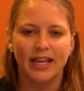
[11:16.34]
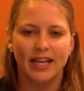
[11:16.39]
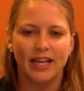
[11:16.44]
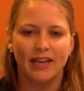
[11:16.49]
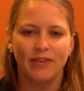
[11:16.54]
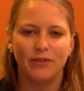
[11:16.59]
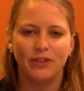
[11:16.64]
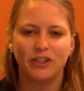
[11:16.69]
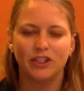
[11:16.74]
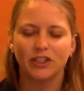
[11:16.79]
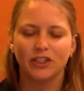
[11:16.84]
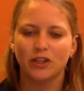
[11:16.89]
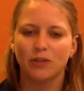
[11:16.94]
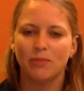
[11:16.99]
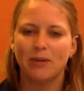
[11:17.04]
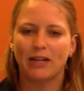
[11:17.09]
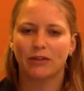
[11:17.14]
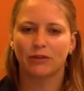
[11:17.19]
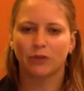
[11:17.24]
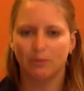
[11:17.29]
if we just go
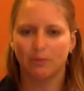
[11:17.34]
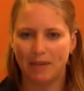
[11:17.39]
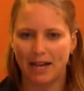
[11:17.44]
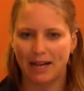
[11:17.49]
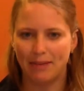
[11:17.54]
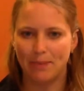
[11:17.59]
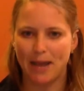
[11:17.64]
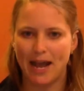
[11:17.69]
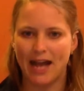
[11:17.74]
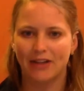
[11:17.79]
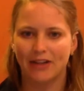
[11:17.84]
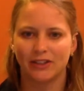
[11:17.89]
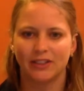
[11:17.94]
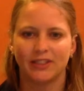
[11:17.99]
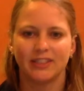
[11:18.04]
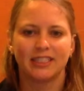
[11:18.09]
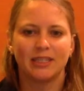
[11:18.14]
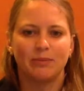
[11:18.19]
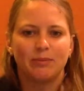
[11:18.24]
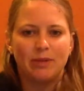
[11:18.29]
back to our bad pattern,
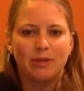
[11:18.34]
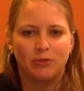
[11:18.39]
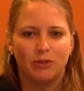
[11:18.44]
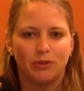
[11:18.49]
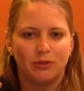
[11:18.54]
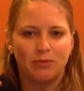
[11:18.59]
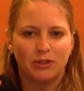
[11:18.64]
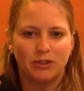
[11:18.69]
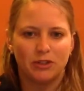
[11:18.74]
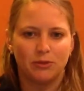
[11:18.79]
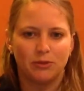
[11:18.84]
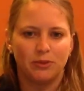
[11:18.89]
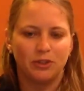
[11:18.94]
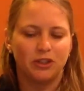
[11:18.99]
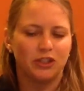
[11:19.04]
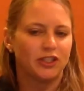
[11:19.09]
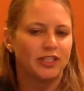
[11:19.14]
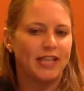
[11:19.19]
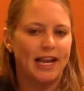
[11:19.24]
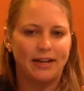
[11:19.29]
sometimes those muscles will
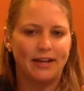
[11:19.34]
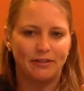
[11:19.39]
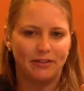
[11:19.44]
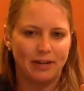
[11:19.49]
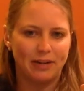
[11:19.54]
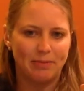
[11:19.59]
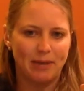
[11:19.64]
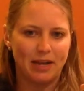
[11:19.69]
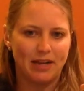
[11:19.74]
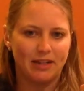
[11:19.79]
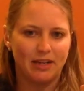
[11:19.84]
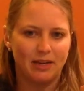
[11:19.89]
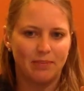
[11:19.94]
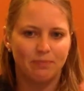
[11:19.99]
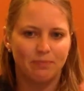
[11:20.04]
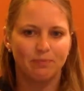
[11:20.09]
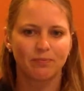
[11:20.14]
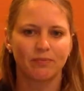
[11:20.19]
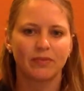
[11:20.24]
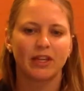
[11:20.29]
just tighten right back up.
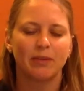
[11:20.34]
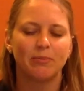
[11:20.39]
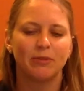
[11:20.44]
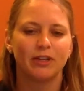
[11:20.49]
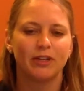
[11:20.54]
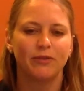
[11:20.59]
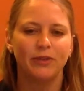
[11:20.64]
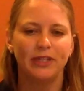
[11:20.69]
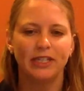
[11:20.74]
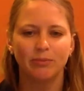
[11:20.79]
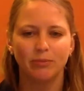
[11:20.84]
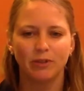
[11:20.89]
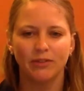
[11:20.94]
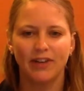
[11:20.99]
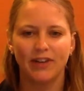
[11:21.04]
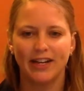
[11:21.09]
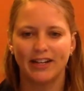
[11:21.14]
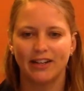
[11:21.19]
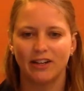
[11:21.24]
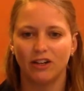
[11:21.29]
But if we can
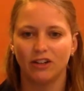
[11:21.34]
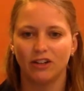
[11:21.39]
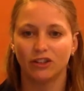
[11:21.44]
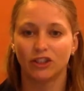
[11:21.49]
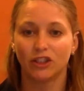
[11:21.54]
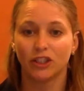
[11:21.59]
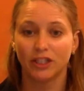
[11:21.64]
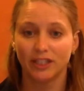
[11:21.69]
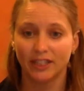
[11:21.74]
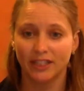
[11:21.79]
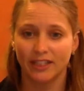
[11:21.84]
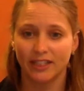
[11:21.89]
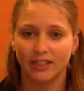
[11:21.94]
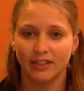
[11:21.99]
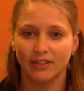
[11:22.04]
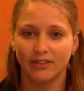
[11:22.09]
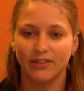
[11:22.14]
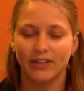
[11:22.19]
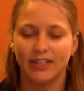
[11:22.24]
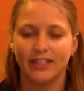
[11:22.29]
provide an
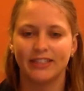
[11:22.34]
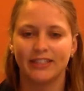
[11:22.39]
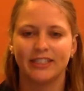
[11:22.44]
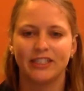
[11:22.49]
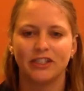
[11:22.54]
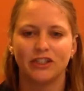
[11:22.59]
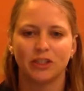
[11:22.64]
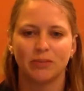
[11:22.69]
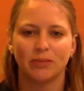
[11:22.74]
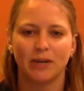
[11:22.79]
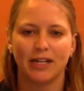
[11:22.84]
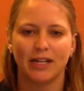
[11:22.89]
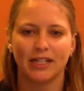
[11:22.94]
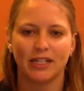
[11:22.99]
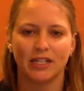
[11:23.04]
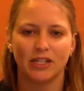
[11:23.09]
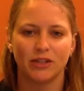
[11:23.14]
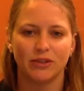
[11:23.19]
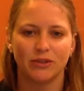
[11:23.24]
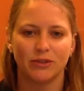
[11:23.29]
alternative and teach your body
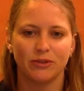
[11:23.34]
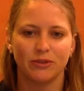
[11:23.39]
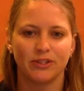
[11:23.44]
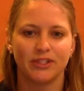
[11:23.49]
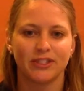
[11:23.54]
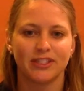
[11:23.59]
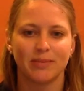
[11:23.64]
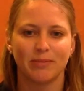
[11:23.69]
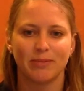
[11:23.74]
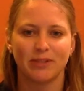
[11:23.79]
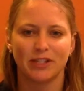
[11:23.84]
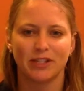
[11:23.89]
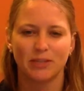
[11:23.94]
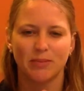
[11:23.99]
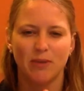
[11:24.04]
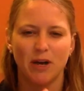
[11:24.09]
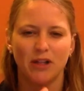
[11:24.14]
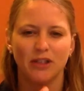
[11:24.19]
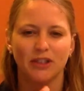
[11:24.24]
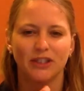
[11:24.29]
to use some of the
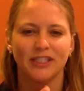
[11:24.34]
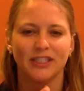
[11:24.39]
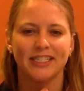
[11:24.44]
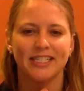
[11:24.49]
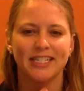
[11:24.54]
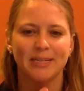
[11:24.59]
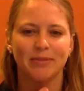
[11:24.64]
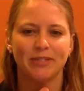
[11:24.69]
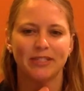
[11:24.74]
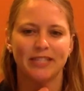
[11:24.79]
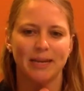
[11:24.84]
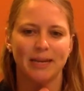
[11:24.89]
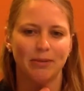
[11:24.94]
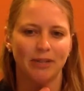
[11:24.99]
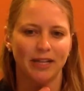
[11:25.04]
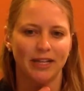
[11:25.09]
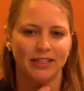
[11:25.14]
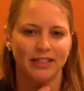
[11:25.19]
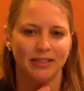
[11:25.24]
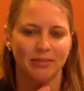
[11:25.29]
smaller, deep
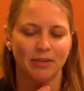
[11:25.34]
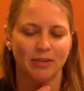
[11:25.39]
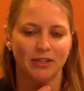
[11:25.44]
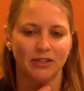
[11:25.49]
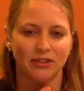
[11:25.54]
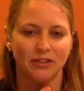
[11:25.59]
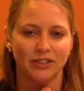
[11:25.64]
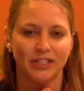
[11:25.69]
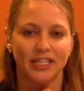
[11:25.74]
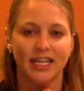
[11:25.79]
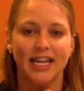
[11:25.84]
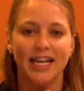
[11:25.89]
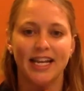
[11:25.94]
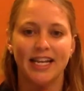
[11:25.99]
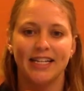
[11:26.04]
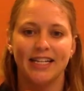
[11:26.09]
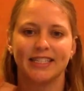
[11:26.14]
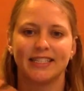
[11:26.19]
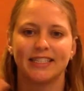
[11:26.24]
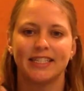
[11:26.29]
stabilizing muscles
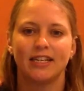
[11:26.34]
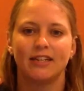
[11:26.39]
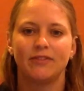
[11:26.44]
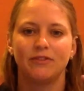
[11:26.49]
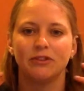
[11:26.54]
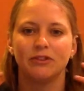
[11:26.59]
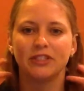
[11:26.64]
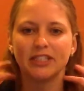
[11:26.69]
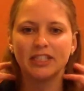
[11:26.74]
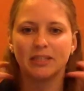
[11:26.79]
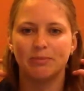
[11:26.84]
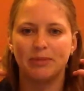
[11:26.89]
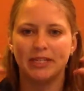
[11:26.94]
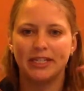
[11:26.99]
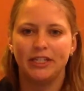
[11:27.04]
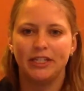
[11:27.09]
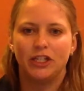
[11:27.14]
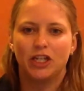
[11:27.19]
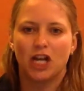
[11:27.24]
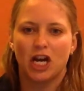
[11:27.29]
instead of using the
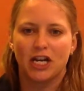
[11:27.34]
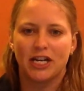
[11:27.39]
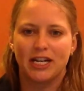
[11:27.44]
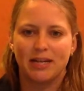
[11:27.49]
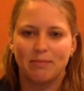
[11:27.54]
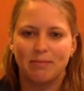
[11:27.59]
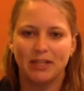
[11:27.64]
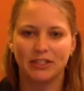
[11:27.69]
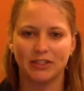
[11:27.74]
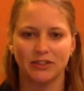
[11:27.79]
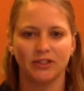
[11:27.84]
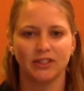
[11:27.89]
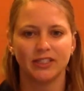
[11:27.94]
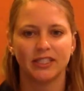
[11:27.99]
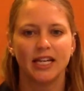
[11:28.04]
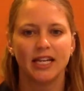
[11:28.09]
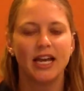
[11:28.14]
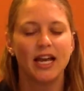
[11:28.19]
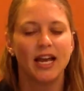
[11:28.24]
big guarding muscles,